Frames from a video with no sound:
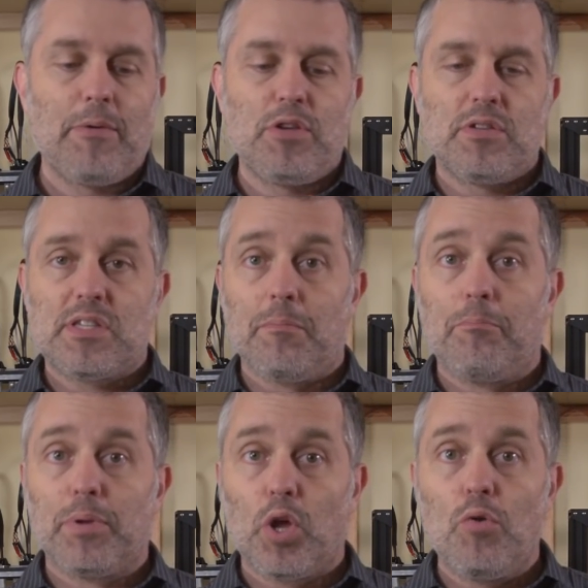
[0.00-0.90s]
I would use
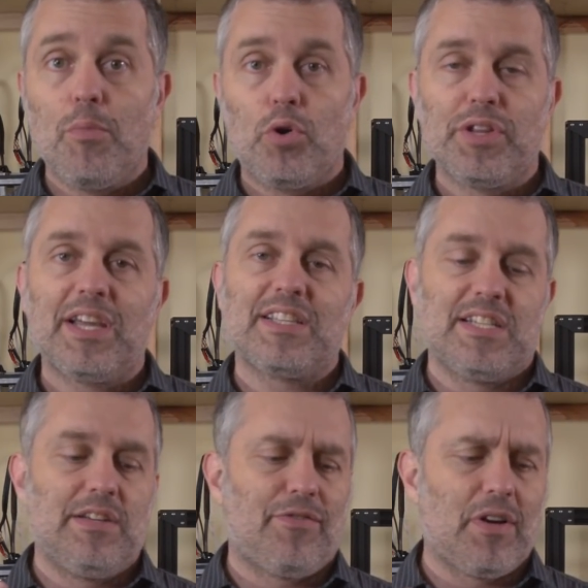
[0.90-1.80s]
some blow molding.
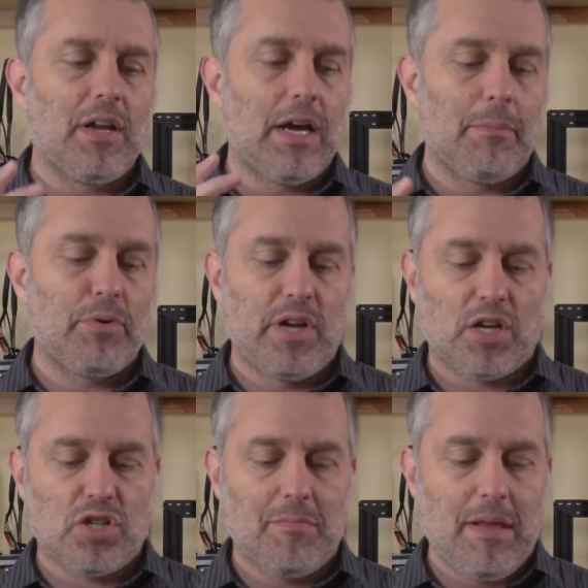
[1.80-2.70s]
It's a different
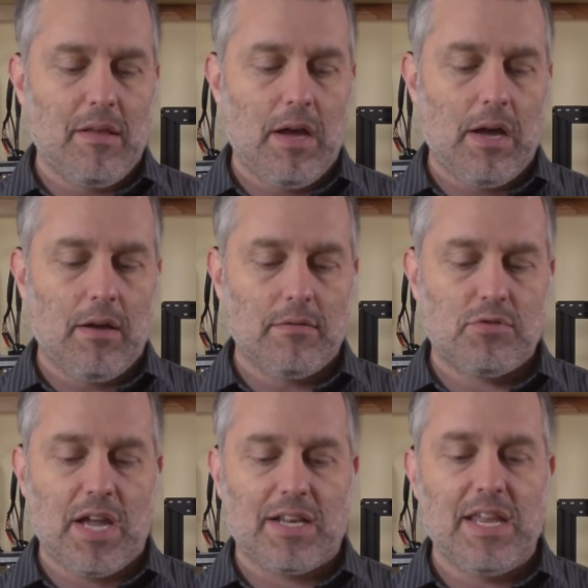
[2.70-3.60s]
production
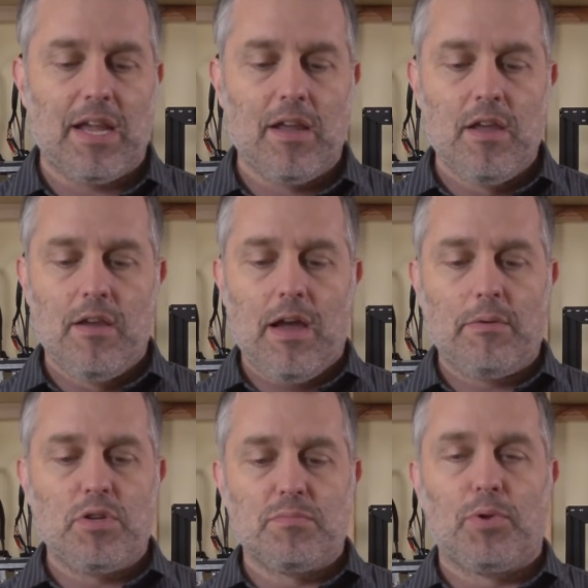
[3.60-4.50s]
technique.
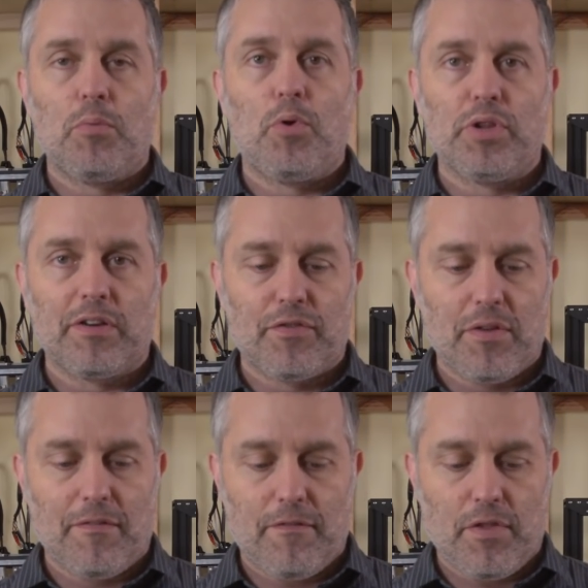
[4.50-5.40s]
I would use blow molding
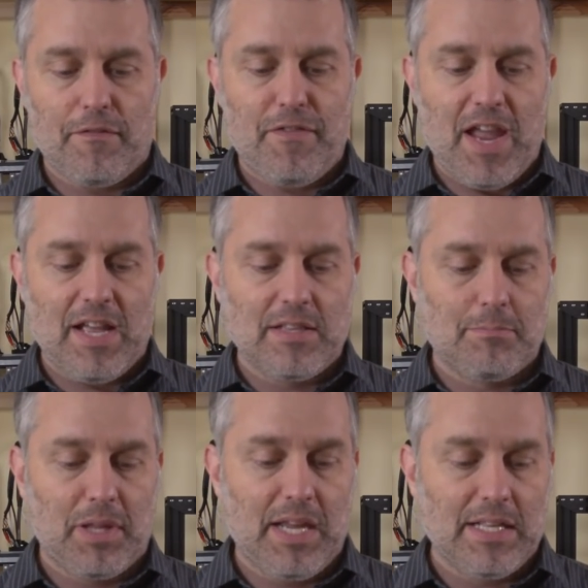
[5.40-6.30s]
for the
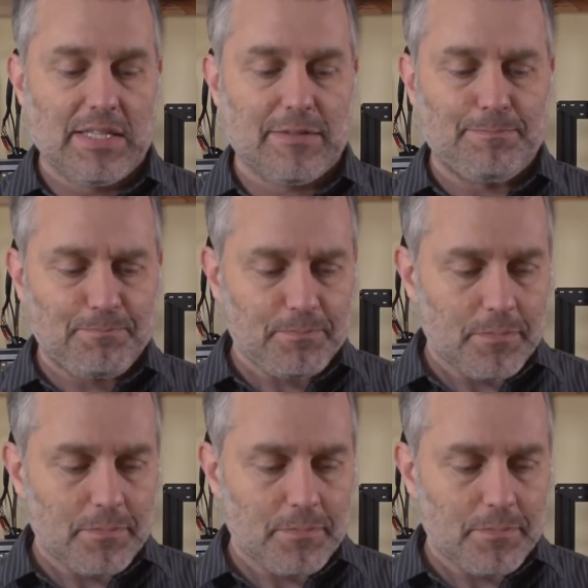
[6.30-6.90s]
fan blades.